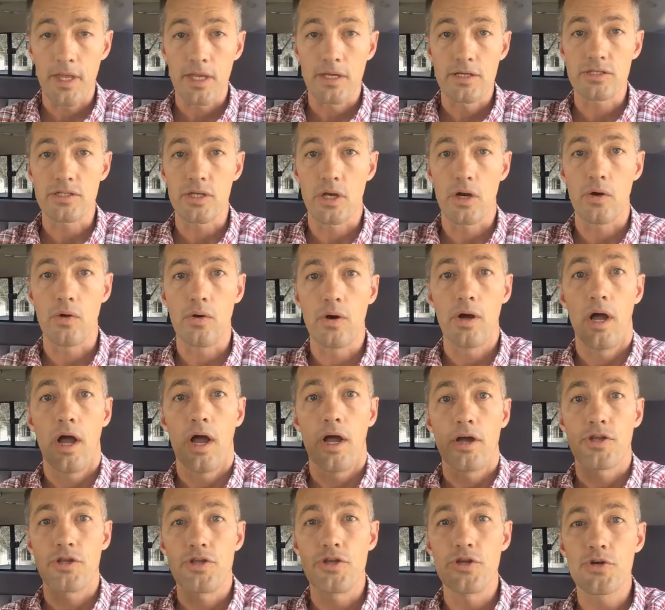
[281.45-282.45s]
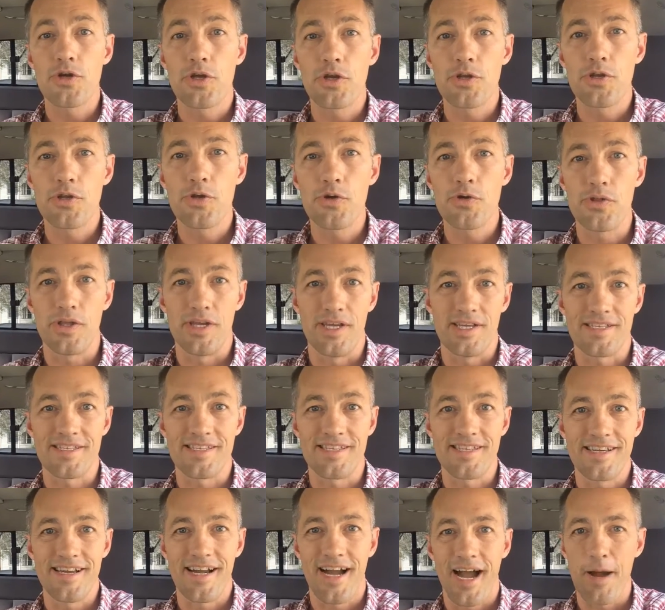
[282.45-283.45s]
So you can do
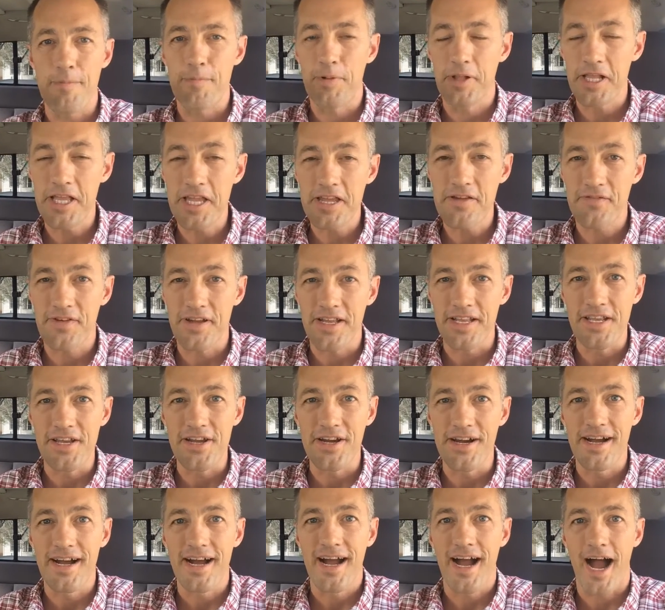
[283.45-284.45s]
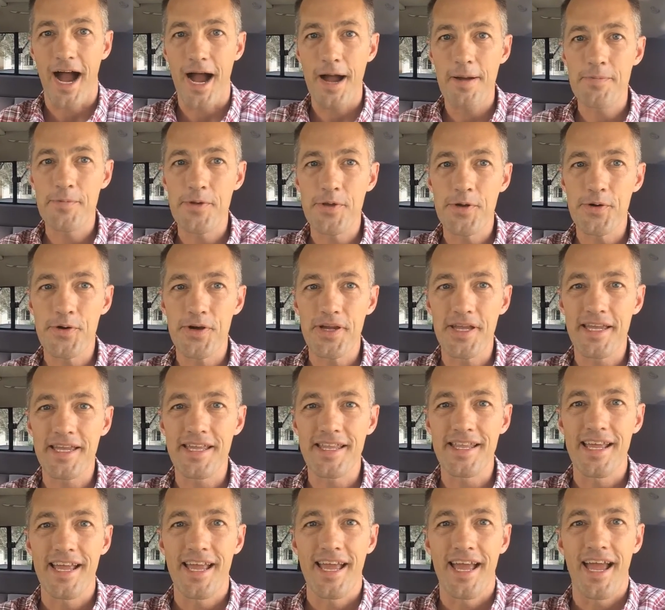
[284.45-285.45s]
this. I believe in you. I'm doing it.